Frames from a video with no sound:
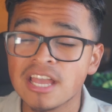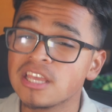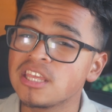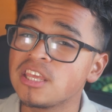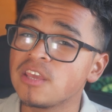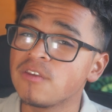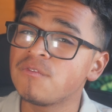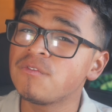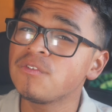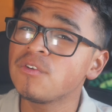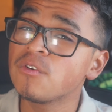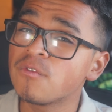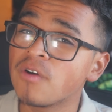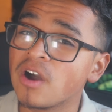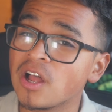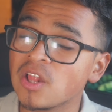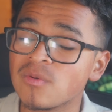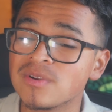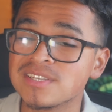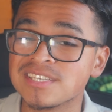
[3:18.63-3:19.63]
Give your
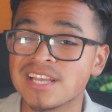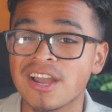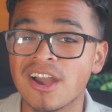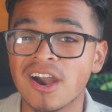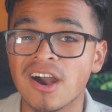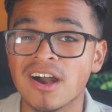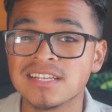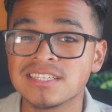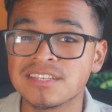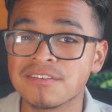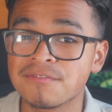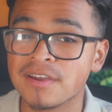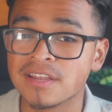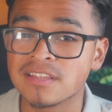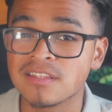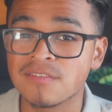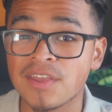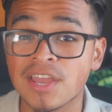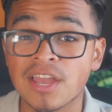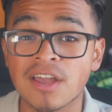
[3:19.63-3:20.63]
followers a
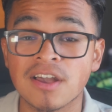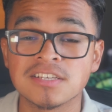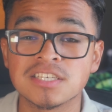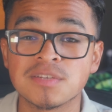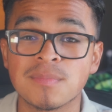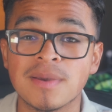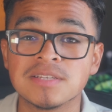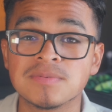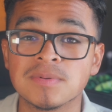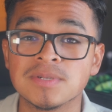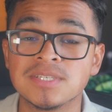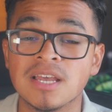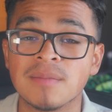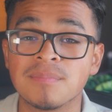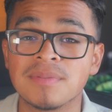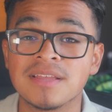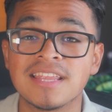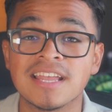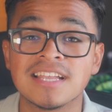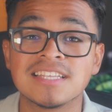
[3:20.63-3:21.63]
cost-effective and customizable
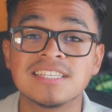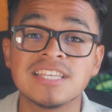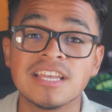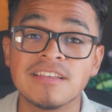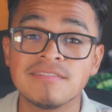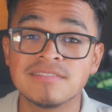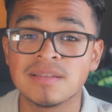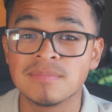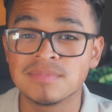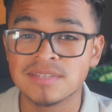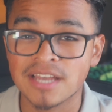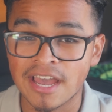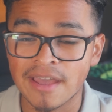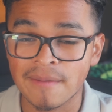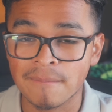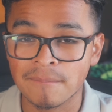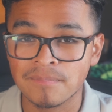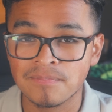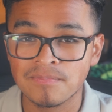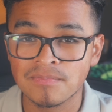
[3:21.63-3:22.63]
template that saves them time.